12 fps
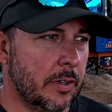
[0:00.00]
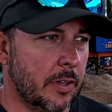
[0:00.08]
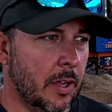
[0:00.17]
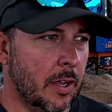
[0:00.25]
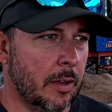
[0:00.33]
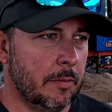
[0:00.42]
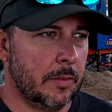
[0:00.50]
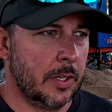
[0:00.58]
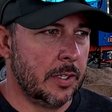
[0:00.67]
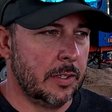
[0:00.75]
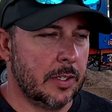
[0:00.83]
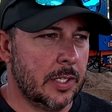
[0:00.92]

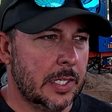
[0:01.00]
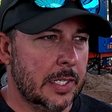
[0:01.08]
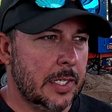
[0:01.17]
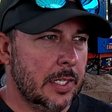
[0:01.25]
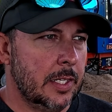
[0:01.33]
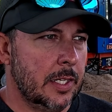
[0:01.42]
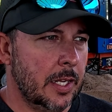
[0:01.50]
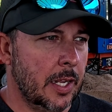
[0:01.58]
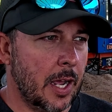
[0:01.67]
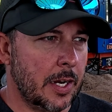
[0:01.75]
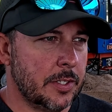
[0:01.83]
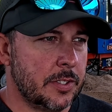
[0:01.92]
and
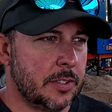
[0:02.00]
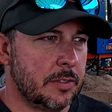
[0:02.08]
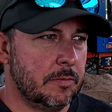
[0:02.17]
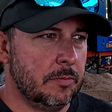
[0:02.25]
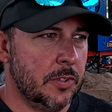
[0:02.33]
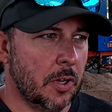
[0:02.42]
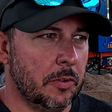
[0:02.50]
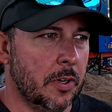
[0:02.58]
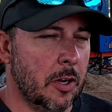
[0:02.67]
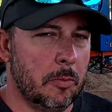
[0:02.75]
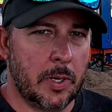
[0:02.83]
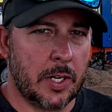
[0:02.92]
I just don't
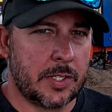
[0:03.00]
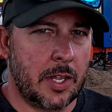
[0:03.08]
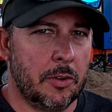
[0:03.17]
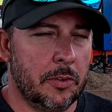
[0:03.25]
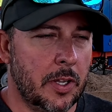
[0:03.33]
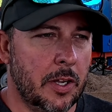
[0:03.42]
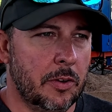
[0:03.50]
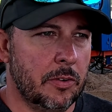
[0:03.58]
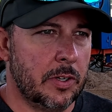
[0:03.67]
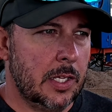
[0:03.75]
know because I don't know.